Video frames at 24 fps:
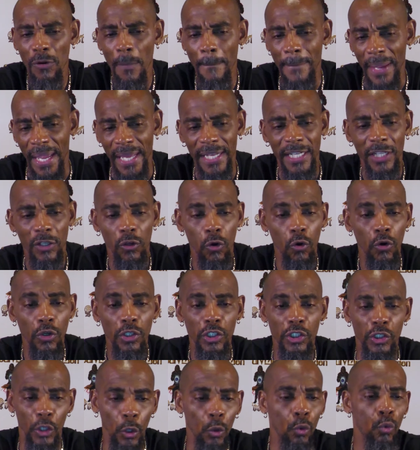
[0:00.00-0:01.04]
panic or
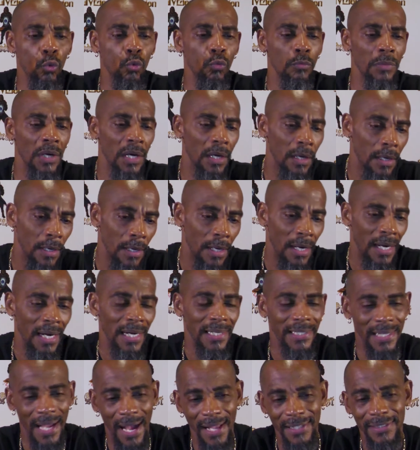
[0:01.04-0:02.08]
doom,
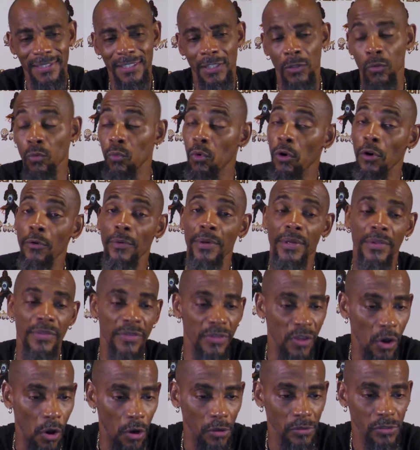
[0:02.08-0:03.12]
constant worried
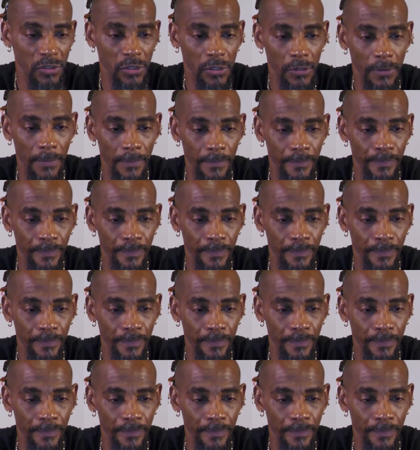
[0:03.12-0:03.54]
thoughts.